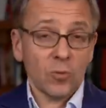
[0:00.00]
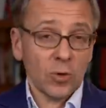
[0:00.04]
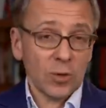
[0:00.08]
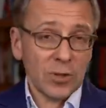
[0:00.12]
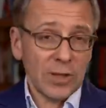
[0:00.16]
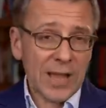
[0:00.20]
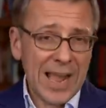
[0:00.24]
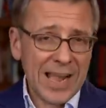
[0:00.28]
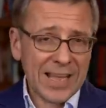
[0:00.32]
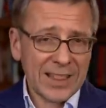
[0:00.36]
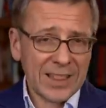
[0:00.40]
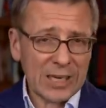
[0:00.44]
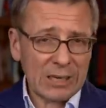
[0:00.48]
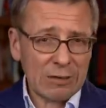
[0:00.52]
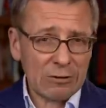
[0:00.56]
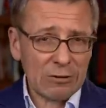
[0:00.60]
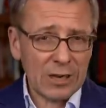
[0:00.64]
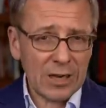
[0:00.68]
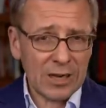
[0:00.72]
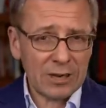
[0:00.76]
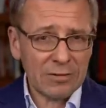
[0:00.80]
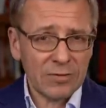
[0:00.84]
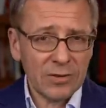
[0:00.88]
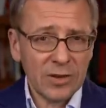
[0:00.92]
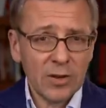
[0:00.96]
or lack
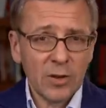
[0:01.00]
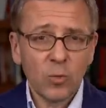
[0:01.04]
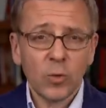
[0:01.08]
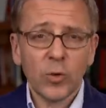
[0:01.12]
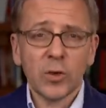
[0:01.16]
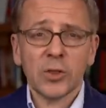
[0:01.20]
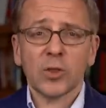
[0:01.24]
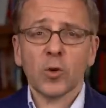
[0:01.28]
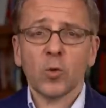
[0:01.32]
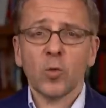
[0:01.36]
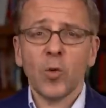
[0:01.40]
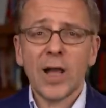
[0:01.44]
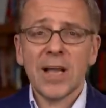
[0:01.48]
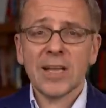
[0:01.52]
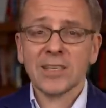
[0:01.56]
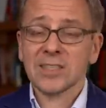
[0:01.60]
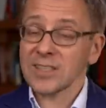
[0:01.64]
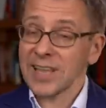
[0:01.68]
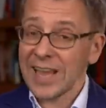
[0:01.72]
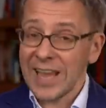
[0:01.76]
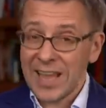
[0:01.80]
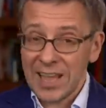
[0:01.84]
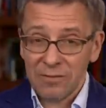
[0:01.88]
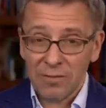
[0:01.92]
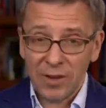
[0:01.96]
thereof, with the
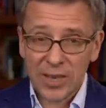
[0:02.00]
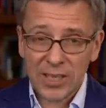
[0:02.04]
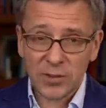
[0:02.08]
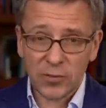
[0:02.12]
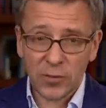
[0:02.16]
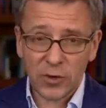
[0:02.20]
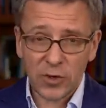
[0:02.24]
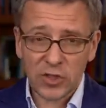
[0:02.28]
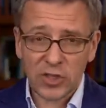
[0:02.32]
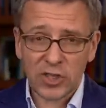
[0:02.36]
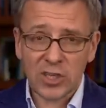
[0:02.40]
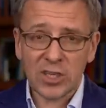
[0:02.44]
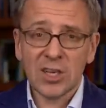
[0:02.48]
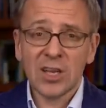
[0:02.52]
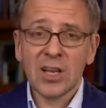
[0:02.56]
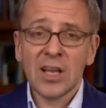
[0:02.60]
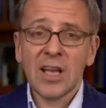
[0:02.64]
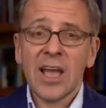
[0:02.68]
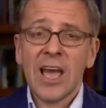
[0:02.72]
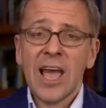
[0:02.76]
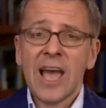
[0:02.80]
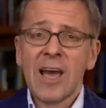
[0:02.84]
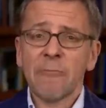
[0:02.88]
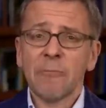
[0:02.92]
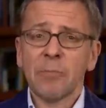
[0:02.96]
West and vice versa
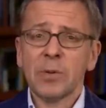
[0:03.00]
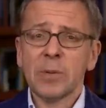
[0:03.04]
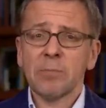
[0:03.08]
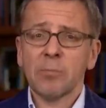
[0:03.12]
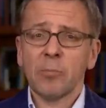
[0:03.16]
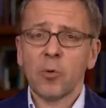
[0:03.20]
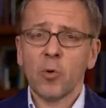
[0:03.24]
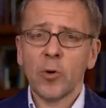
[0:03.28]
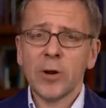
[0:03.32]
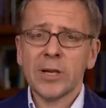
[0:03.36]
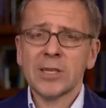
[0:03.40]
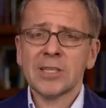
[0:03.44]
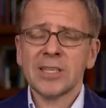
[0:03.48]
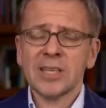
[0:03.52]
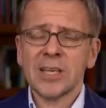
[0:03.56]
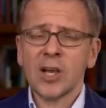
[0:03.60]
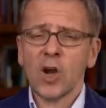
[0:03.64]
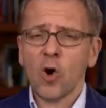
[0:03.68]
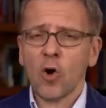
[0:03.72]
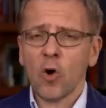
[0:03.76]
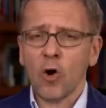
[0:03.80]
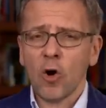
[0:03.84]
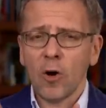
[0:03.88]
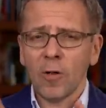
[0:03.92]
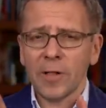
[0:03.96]
have been pointing
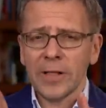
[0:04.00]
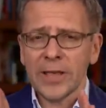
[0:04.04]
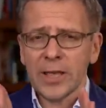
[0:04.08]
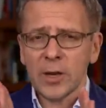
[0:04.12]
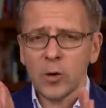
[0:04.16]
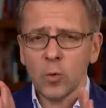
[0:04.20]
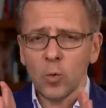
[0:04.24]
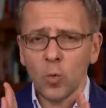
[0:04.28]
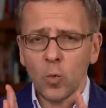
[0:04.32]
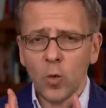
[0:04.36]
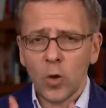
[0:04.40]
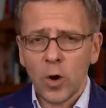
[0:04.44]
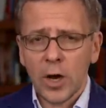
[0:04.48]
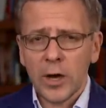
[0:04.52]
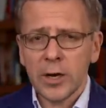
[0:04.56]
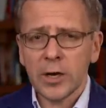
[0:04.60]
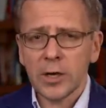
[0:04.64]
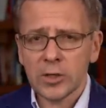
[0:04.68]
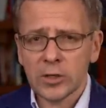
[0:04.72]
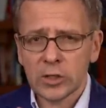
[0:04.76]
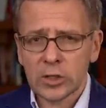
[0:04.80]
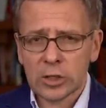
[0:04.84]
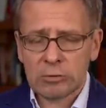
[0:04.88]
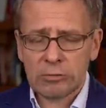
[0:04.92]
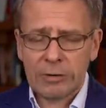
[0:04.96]
all in one
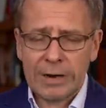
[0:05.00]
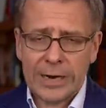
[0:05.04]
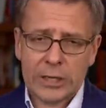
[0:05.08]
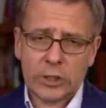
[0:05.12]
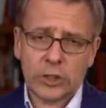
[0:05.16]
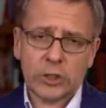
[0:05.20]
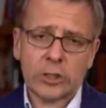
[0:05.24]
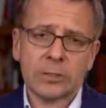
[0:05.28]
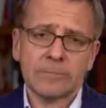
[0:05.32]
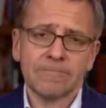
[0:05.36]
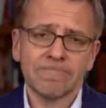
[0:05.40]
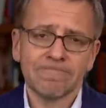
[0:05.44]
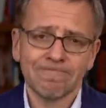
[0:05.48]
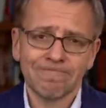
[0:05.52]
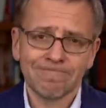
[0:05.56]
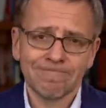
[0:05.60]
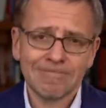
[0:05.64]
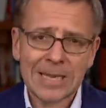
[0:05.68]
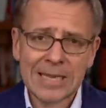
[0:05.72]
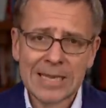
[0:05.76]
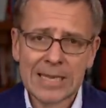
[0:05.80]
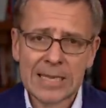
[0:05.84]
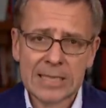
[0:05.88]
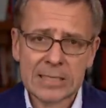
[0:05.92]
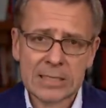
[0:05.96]
direction
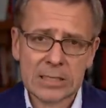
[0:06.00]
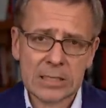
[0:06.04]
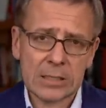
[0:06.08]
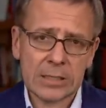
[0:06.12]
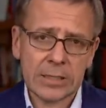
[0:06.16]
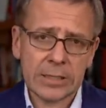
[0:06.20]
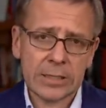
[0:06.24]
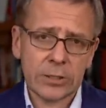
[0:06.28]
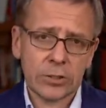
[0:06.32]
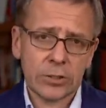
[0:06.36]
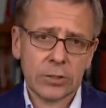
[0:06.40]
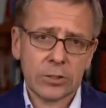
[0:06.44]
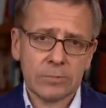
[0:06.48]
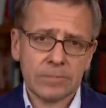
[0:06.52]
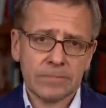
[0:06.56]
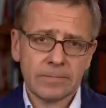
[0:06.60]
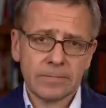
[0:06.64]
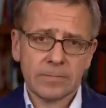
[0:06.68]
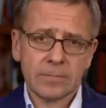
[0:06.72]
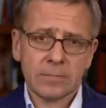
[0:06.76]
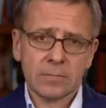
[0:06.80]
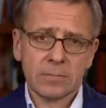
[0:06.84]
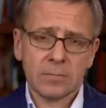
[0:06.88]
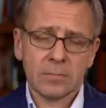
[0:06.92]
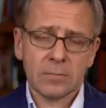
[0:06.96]
escalation.
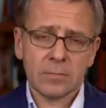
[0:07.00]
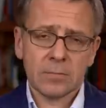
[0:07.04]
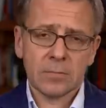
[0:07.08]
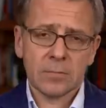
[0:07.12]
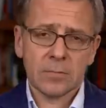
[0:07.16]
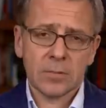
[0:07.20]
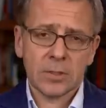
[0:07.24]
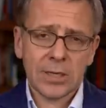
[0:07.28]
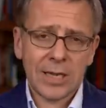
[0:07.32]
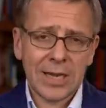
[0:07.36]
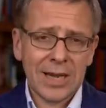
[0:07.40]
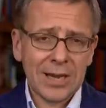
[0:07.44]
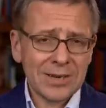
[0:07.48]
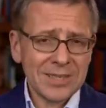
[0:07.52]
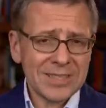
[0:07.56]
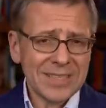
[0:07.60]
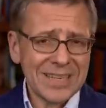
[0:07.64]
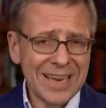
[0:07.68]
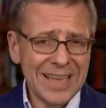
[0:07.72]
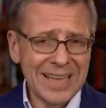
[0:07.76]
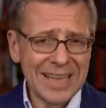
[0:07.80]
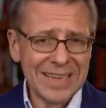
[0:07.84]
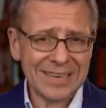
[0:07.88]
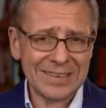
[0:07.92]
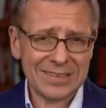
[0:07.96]
So, how does it
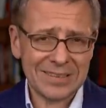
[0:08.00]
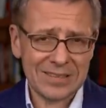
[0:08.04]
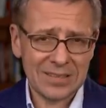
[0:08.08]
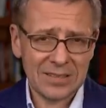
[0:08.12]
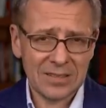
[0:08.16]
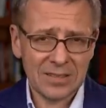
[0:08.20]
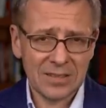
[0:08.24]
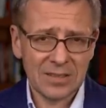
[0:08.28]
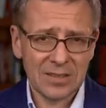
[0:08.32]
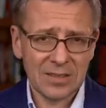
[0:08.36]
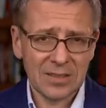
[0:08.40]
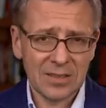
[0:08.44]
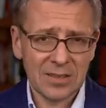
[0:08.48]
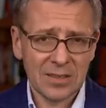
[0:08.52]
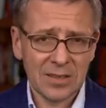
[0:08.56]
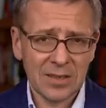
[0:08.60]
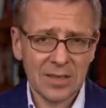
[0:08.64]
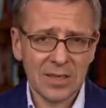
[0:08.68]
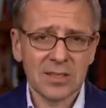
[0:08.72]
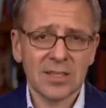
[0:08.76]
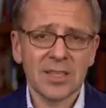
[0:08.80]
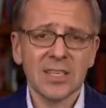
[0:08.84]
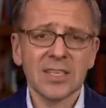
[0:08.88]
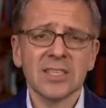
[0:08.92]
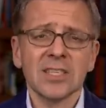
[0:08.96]
end?
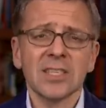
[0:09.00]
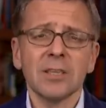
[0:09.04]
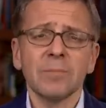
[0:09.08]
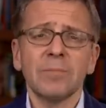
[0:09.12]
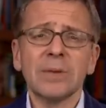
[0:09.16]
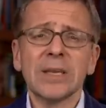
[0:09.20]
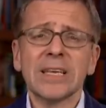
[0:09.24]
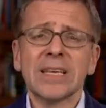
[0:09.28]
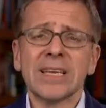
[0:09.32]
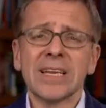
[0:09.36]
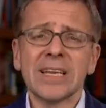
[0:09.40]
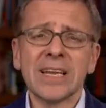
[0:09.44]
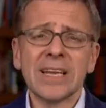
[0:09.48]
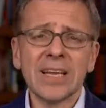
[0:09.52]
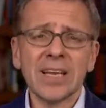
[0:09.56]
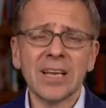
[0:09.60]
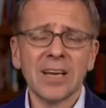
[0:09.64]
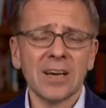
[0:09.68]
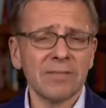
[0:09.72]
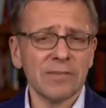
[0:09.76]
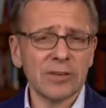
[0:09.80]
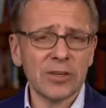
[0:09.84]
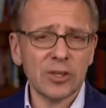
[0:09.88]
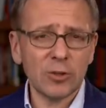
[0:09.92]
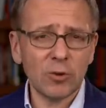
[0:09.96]
Is this the beginning
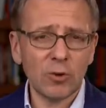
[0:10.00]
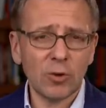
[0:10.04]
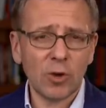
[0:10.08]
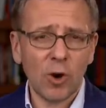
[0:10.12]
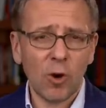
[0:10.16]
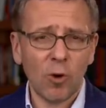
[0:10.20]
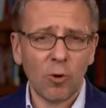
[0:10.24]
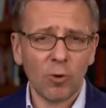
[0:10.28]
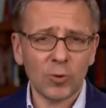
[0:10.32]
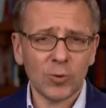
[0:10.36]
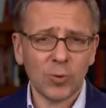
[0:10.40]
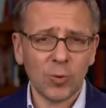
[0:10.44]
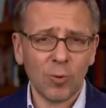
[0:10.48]
of a new Cold